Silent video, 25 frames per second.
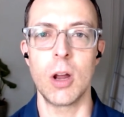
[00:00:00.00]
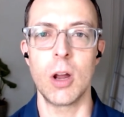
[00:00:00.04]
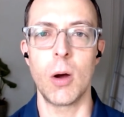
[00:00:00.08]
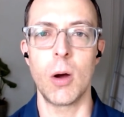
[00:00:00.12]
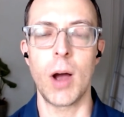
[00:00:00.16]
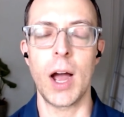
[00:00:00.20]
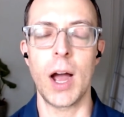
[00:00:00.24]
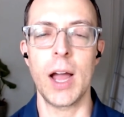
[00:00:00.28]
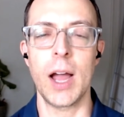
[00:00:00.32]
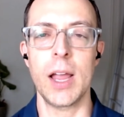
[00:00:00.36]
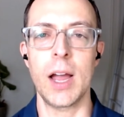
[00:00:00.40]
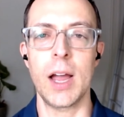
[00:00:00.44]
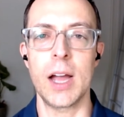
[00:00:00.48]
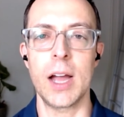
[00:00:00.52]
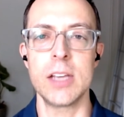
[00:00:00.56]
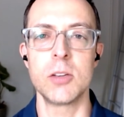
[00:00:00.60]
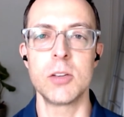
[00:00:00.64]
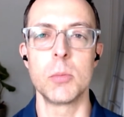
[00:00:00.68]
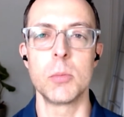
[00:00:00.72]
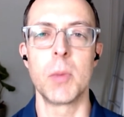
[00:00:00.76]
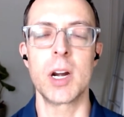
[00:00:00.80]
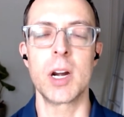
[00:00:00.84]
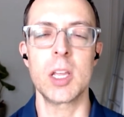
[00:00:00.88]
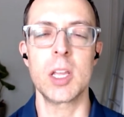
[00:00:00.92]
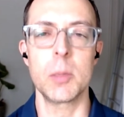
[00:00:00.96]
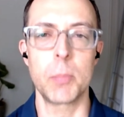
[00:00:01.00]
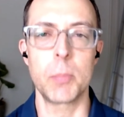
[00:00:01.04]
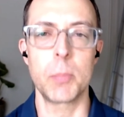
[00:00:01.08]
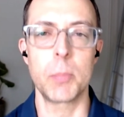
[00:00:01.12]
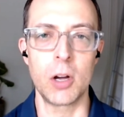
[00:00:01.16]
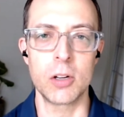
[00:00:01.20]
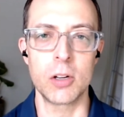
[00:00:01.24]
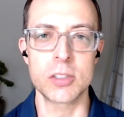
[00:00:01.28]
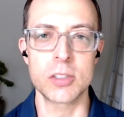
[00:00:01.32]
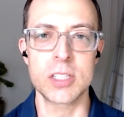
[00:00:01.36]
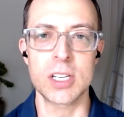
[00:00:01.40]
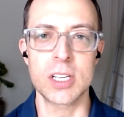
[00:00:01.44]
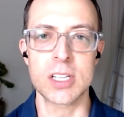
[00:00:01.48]
You know, I, I do money in
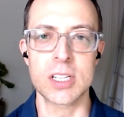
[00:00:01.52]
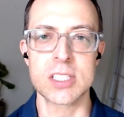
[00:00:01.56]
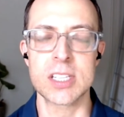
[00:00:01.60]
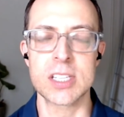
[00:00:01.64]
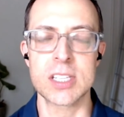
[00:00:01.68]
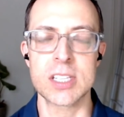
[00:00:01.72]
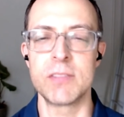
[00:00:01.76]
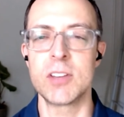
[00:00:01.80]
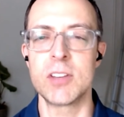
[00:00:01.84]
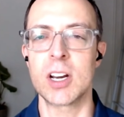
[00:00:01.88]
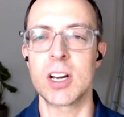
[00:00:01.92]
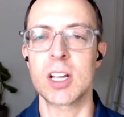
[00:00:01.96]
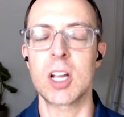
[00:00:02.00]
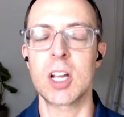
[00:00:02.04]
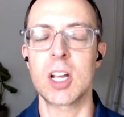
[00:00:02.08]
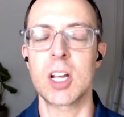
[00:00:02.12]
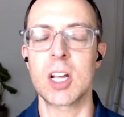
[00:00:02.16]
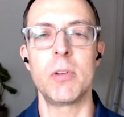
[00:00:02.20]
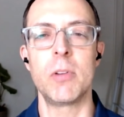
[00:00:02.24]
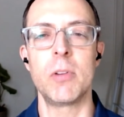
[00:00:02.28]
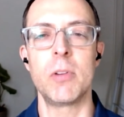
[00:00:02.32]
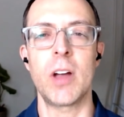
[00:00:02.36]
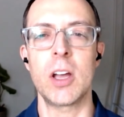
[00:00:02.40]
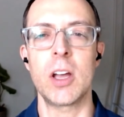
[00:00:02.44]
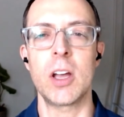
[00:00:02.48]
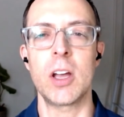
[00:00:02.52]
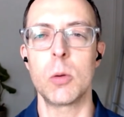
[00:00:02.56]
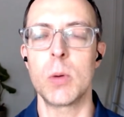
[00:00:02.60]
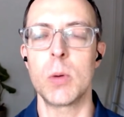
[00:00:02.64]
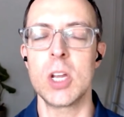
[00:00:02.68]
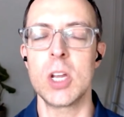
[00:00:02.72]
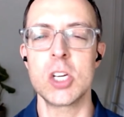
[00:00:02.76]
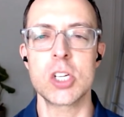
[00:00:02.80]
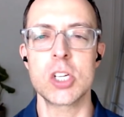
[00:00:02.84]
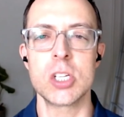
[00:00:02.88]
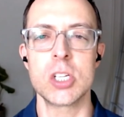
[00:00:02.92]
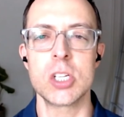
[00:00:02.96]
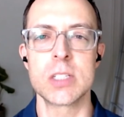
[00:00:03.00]
politics. I've done a couple
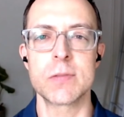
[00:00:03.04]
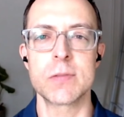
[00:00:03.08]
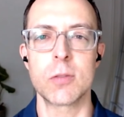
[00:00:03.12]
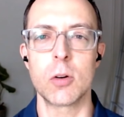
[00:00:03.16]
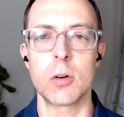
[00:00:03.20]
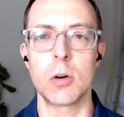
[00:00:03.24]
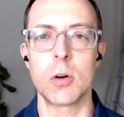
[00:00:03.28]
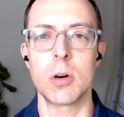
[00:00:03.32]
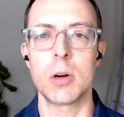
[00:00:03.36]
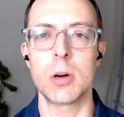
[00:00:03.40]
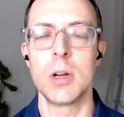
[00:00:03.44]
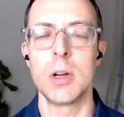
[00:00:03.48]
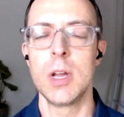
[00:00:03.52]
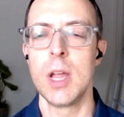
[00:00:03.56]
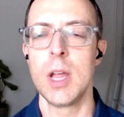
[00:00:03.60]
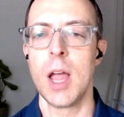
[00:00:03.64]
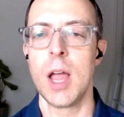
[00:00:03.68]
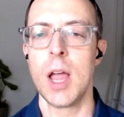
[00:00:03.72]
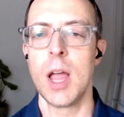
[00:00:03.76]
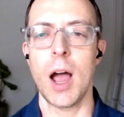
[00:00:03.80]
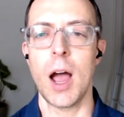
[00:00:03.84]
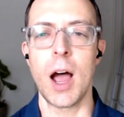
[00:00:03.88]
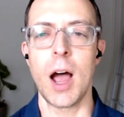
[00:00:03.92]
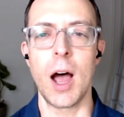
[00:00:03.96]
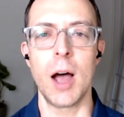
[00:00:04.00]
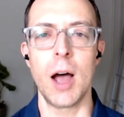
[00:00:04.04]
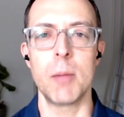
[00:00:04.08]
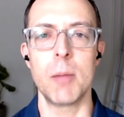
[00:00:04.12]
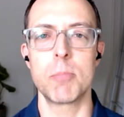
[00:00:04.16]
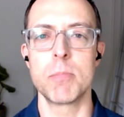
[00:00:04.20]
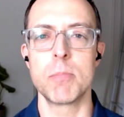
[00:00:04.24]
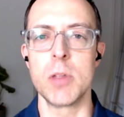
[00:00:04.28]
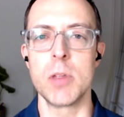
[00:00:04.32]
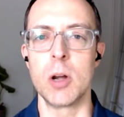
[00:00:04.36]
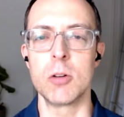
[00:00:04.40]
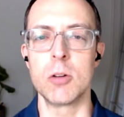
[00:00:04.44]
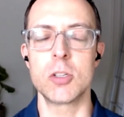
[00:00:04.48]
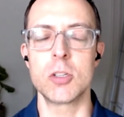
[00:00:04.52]
valuations for, uh,
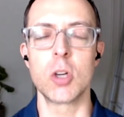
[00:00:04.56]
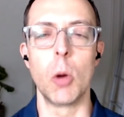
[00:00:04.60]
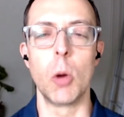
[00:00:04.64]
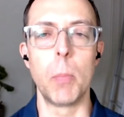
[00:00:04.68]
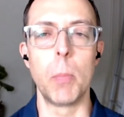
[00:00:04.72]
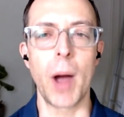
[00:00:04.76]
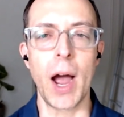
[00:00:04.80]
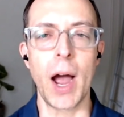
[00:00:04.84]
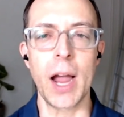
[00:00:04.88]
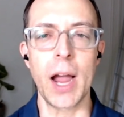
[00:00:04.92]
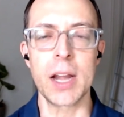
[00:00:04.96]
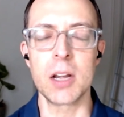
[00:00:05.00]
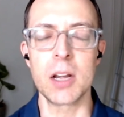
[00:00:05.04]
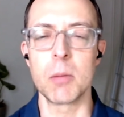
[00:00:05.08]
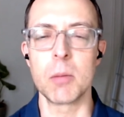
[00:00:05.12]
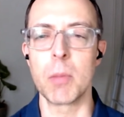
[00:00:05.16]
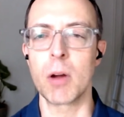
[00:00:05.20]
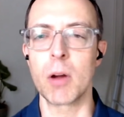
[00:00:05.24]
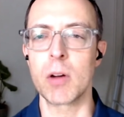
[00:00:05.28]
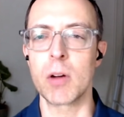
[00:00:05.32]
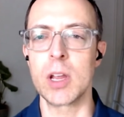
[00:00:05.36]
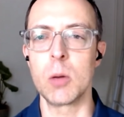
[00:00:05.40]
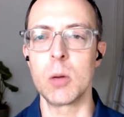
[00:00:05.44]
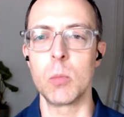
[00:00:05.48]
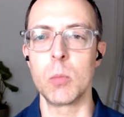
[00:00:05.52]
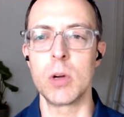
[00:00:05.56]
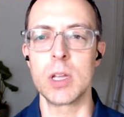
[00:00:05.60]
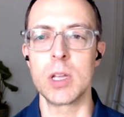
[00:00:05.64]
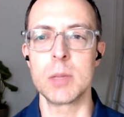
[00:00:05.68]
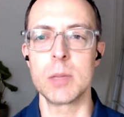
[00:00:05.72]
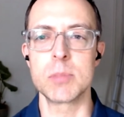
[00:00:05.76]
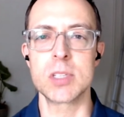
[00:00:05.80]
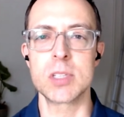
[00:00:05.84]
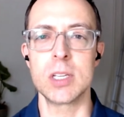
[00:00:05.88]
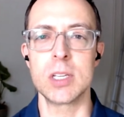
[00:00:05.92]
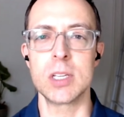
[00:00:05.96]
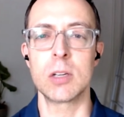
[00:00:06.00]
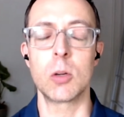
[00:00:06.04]
you know, Joe Biden, Marianne
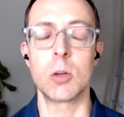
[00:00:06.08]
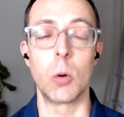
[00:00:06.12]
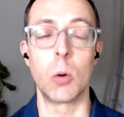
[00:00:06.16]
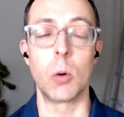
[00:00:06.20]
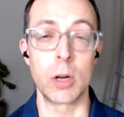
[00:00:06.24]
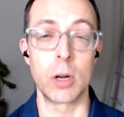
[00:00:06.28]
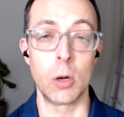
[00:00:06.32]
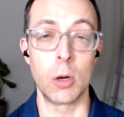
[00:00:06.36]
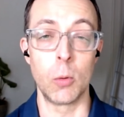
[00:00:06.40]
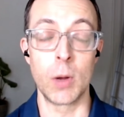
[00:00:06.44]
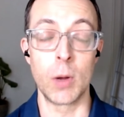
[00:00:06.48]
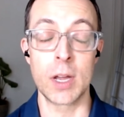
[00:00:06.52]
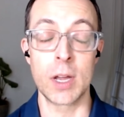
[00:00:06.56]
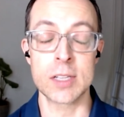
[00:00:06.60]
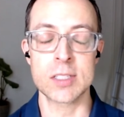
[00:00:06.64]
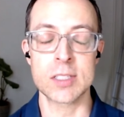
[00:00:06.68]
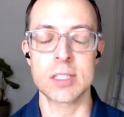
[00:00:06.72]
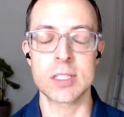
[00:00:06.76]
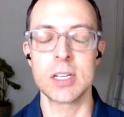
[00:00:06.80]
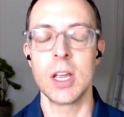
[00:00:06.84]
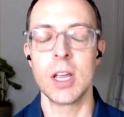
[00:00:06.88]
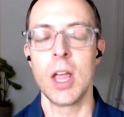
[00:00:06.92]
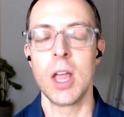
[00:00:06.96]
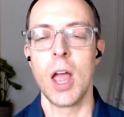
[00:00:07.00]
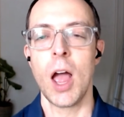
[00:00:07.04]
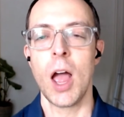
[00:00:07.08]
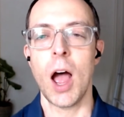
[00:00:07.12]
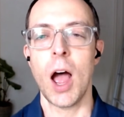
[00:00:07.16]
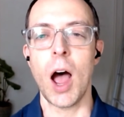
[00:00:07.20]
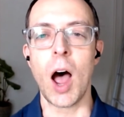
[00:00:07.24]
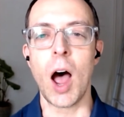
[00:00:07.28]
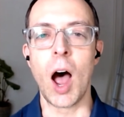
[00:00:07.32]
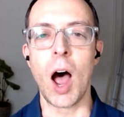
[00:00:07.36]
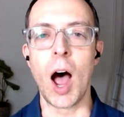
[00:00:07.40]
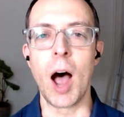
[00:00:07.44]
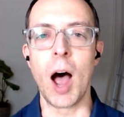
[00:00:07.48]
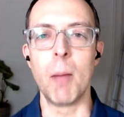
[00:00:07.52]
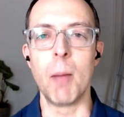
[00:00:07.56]
Williamson, Cornel West,
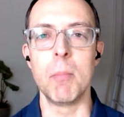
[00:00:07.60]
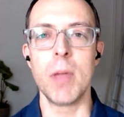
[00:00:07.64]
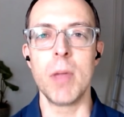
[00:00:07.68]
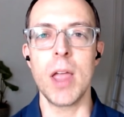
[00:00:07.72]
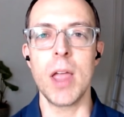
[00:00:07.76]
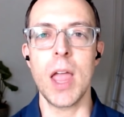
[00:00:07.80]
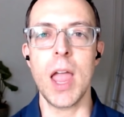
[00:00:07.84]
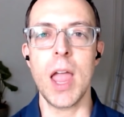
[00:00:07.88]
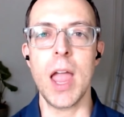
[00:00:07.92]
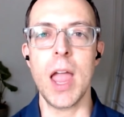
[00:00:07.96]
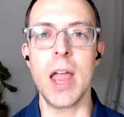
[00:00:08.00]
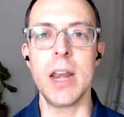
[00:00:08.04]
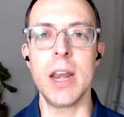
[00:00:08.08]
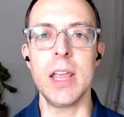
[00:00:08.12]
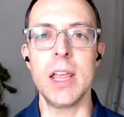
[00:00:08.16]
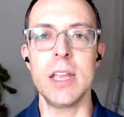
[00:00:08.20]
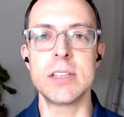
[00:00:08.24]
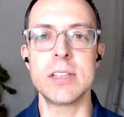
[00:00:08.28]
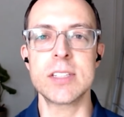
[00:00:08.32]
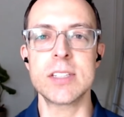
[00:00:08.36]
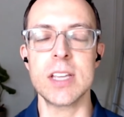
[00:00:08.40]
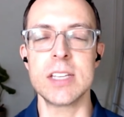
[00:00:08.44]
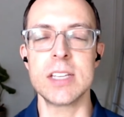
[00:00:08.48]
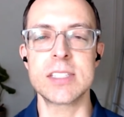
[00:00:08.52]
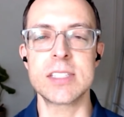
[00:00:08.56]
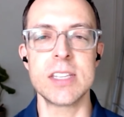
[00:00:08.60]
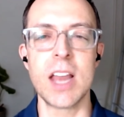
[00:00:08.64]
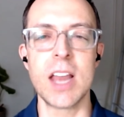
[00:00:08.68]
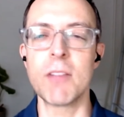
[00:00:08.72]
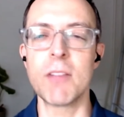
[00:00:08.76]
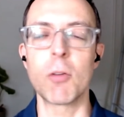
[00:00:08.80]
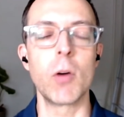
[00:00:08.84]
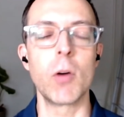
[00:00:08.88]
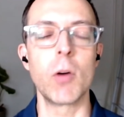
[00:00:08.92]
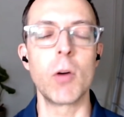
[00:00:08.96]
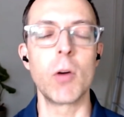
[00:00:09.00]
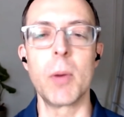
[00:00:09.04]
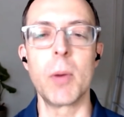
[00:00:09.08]
um, and it's it's
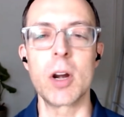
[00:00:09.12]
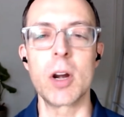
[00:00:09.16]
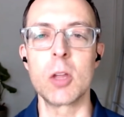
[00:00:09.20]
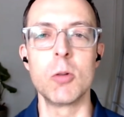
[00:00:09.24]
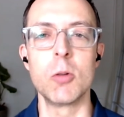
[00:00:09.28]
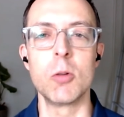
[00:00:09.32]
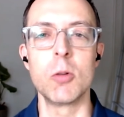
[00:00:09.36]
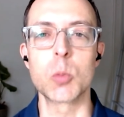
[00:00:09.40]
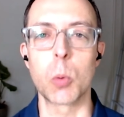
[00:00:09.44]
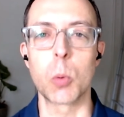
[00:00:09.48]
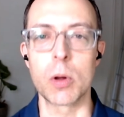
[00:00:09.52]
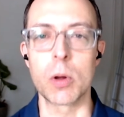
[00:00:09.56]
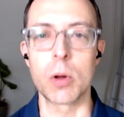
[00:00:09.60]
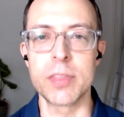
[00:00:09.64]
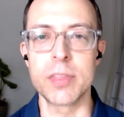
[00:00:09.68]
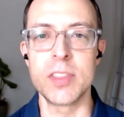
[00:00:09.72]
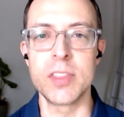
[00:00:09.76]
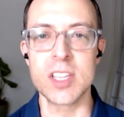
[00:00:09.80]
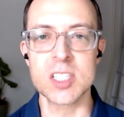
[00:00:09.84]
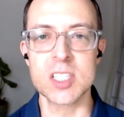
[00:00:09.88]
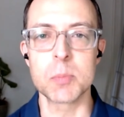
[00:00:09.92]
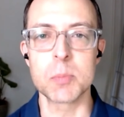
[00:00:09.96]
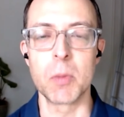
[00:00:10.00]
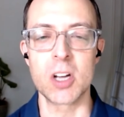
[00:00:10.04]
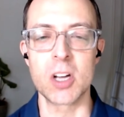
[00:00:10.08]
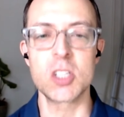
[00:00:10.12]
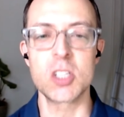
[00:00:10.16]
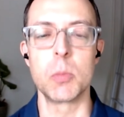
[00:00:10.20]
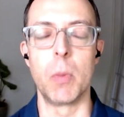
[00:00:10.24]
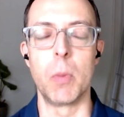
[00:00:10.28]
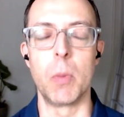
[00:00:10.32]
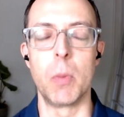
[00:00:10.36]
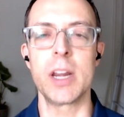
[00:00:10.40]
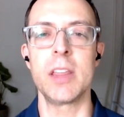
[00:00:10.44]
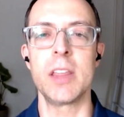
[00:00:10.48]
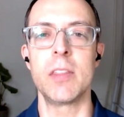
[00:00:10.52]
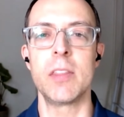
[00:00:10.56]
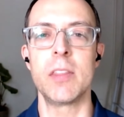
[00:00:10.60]
never anybody who's worth this
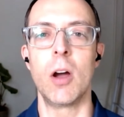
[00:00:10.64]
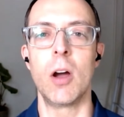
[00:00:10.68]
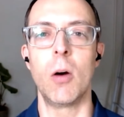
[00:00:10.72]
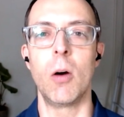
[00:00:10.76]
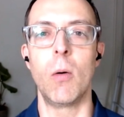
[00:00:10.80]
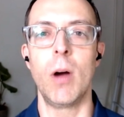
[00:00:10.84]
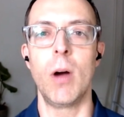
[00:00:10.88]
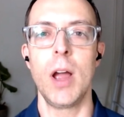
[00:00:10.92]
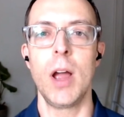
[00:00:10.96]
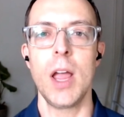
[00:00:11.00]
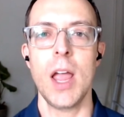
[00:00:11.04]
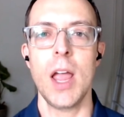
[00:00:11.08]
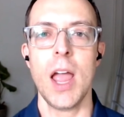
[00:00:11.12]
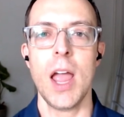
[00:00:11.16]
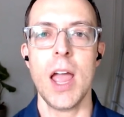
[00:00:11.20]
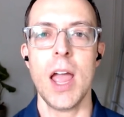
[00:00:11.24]
much money though.